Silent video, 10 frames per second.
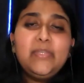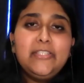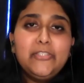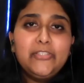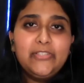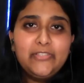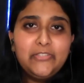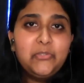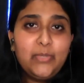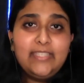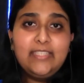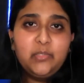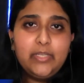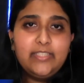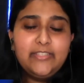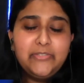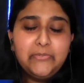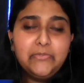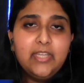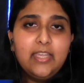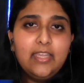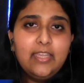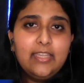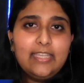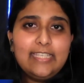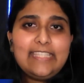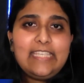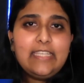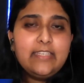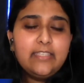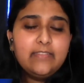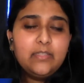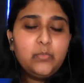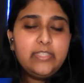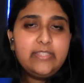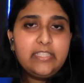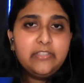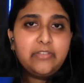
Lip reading: we look to 2022, is the India that we see